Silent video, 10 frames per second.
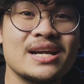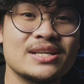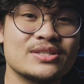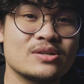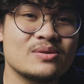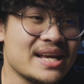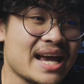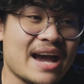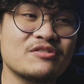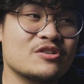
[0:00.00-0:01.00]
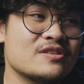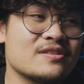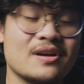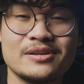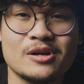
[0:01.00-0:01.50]
So
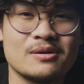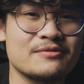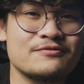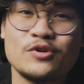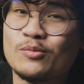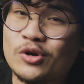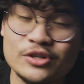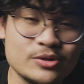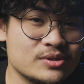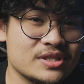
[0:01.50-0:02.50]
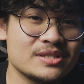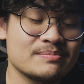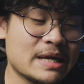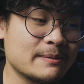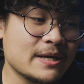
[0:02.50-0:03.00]
after, a few more uses,
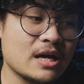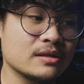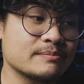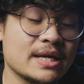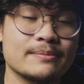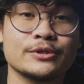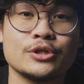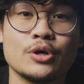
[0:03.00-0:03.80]
maybe I'll be able to